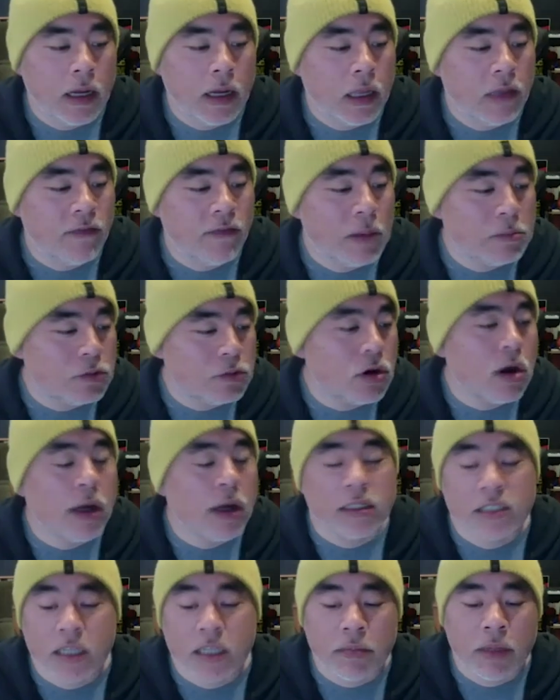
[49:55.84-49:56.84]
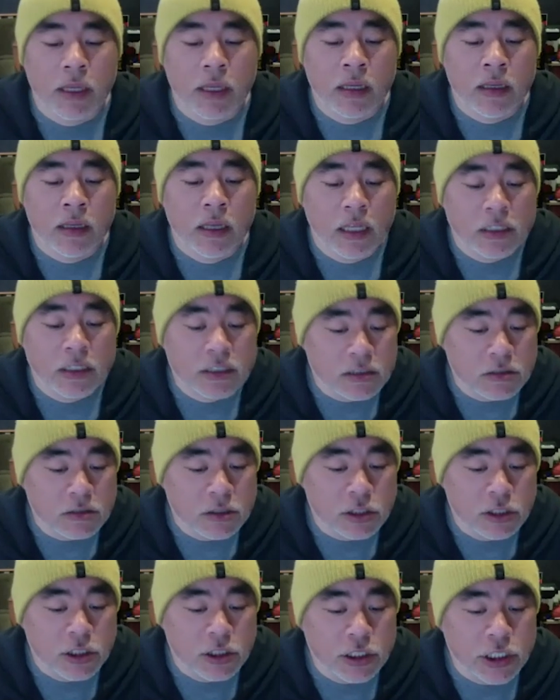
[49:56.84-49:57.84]
If I'm drawing something, it's
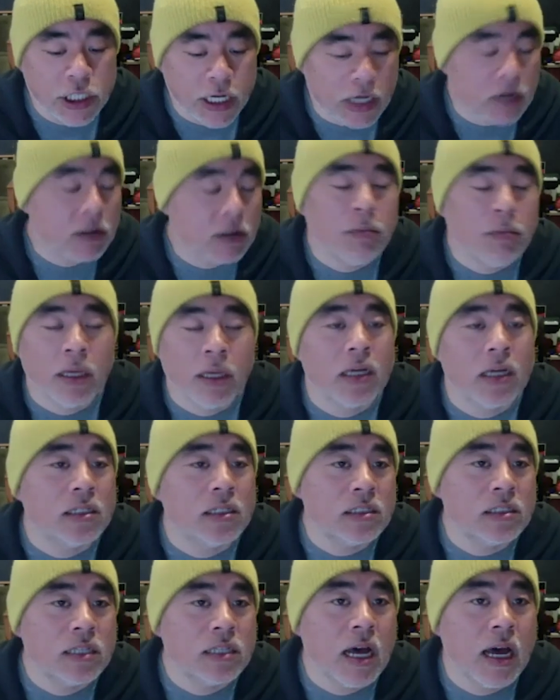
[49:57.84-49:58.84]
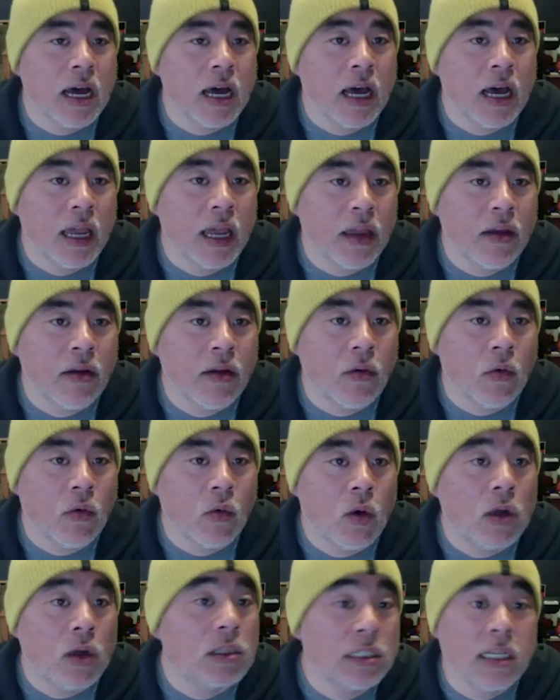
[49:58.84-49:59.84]
generally because I
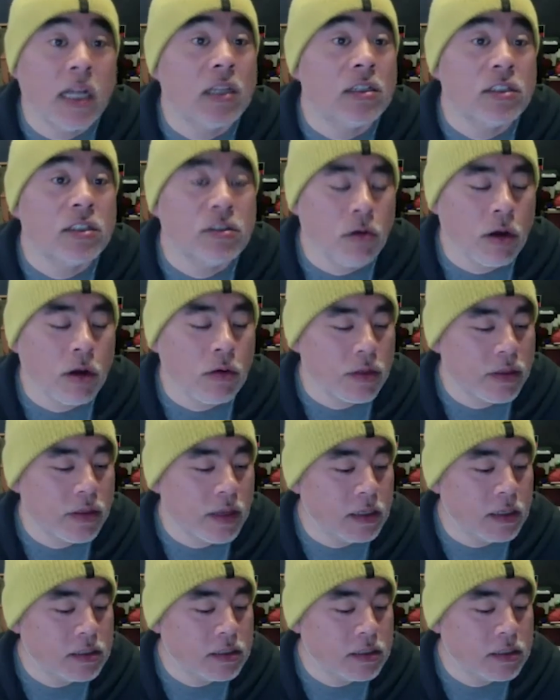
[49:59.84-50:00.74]
want to tell a story with it.